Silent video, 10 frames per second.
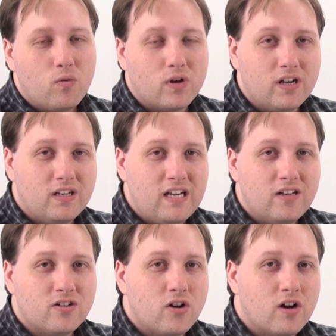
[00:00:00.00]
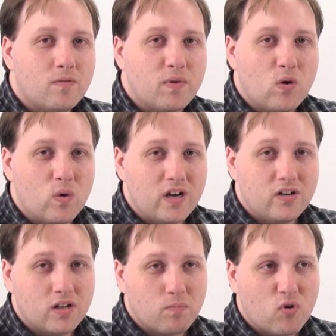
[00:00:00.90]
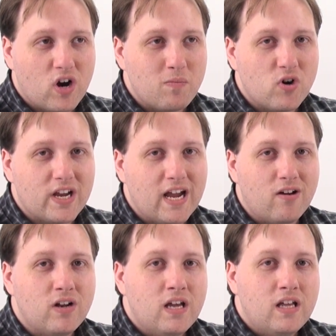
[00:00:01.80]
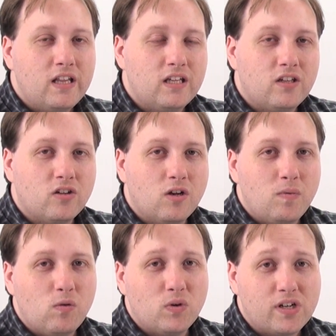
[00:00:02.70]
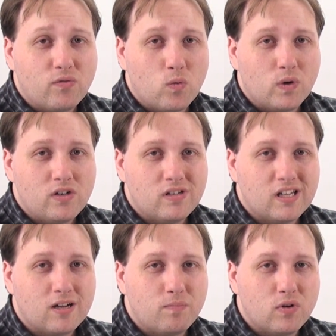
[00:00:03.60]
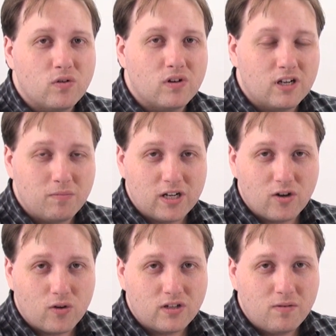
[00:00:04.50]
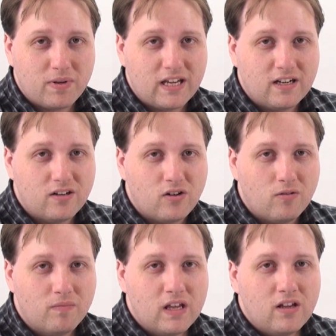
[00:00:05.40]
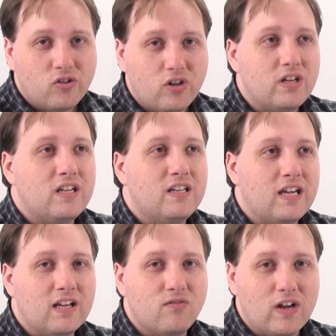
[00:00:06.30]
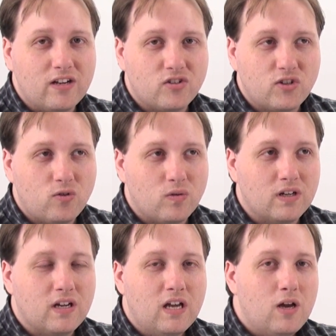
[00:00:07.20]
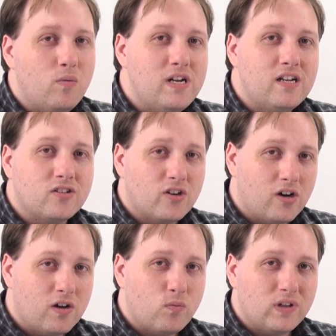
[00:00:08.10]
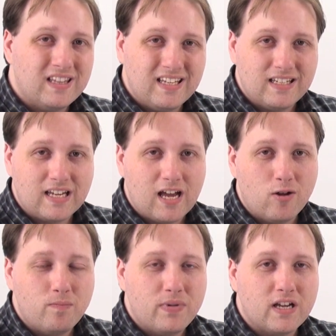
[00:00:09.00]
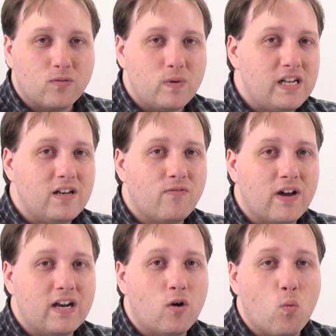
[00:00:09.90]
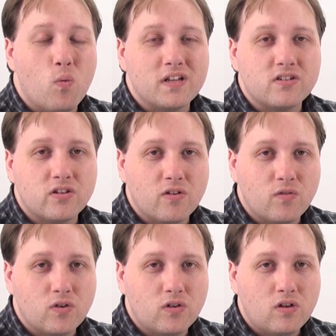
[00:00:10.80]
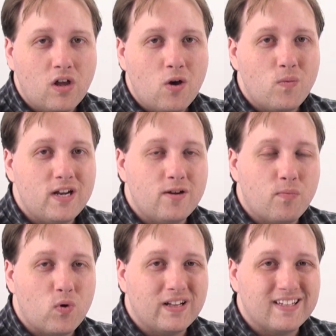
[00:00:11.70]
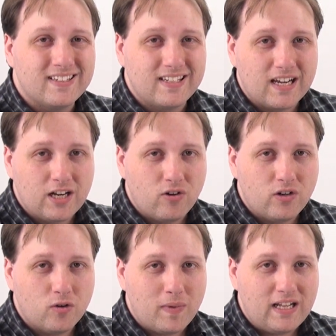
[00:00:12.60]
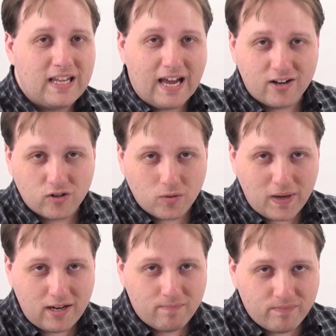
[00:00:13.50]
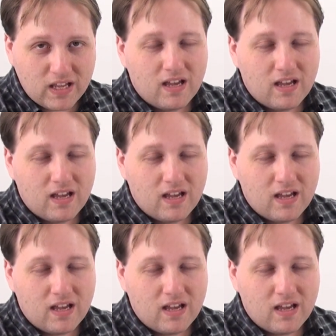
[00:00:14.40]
We're going to need to start off by going into the primary account. This is going to be whichever one you set up your unlimited hosting plan under, so that you can take advantage to it. We need to start off with this account because we need to find out what servers we need to point the secondary domain, the add-on domain,